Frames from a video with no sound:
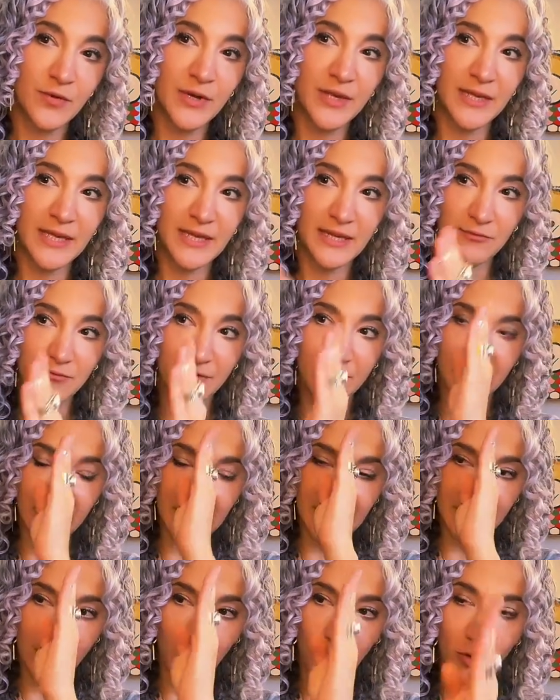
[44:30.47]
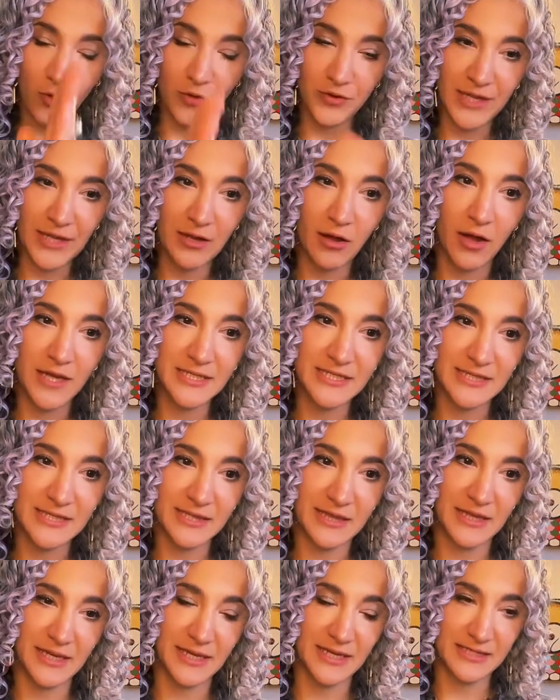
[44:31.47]
really holding on
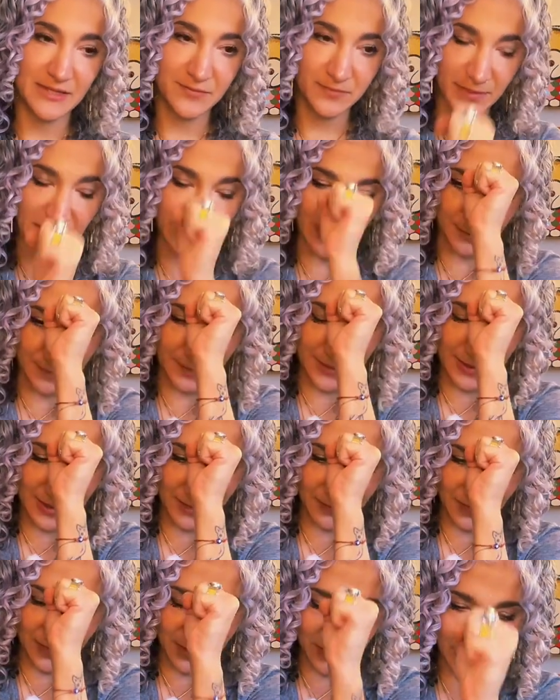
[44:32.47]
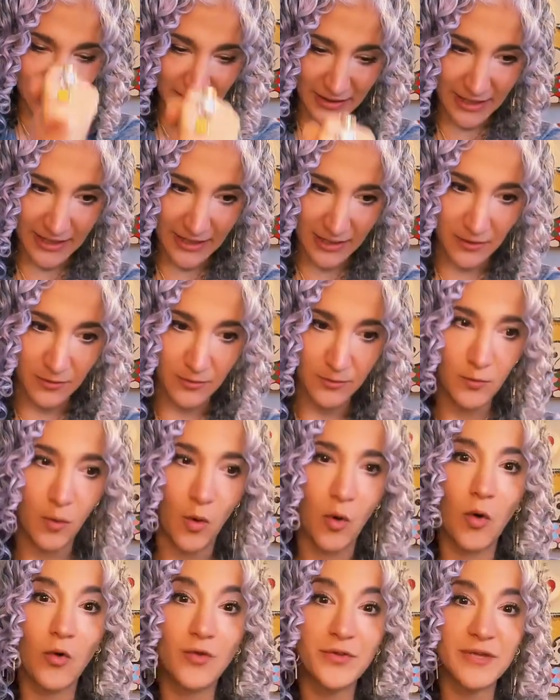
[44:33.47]
to things, being very like
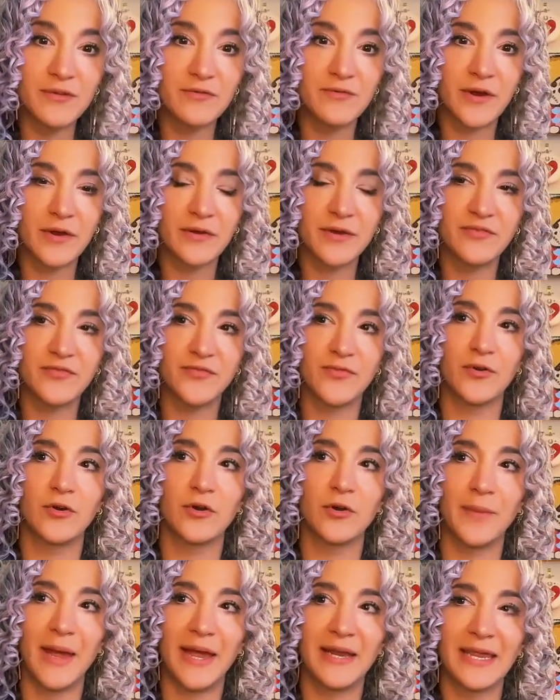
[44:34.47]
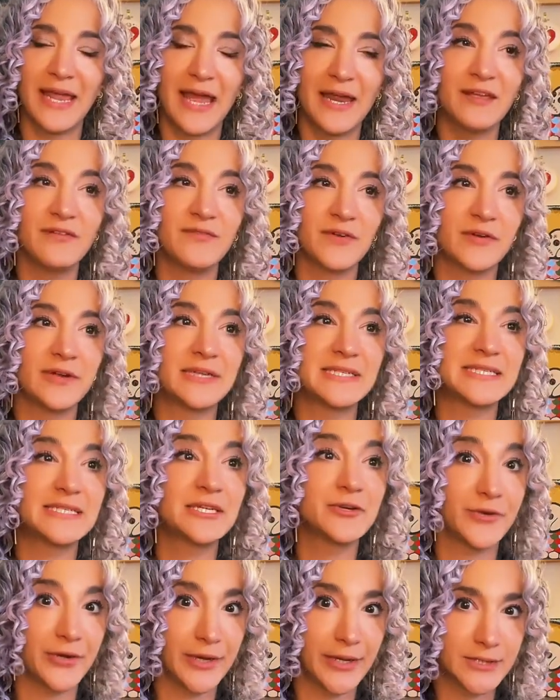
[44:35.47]
holding very firm and getting very
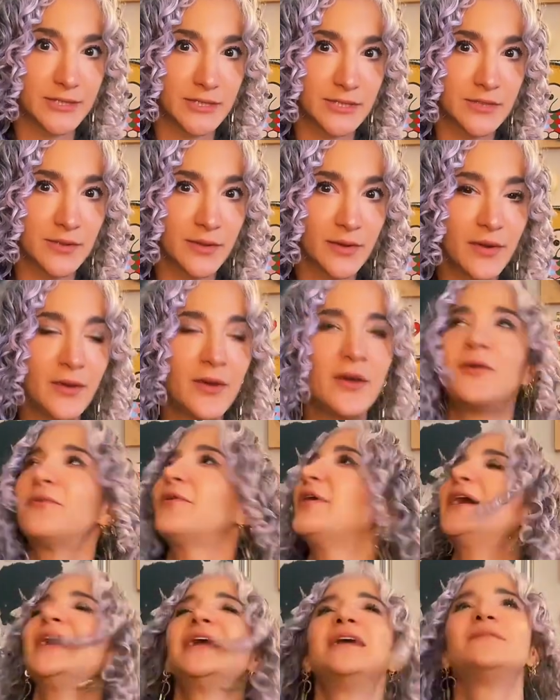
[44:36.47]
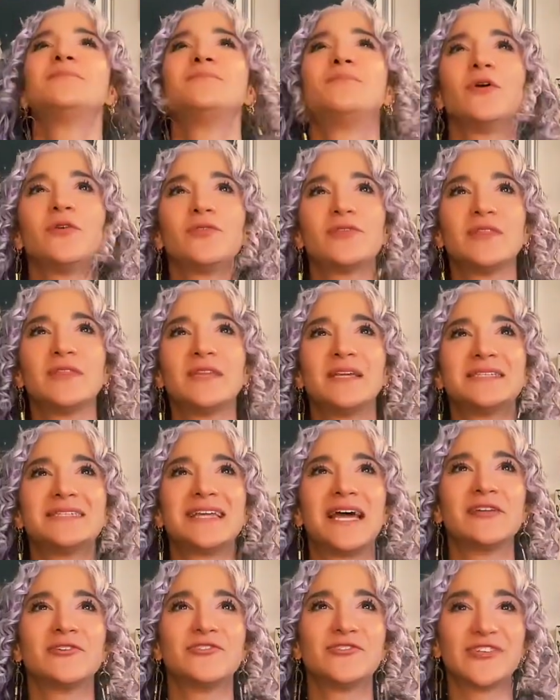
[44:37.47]
serious, right? Both of
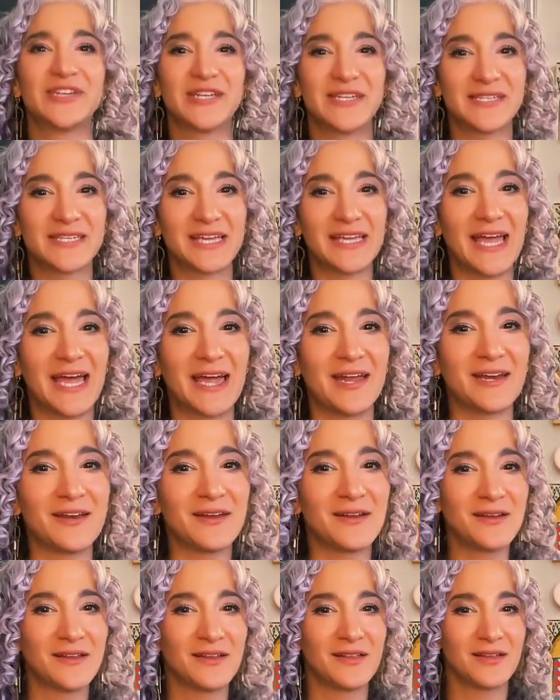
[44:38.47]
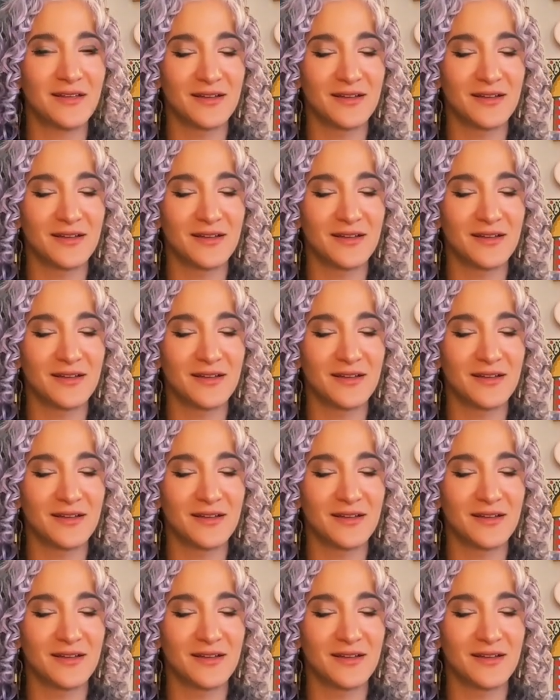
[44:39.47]
these energies, again,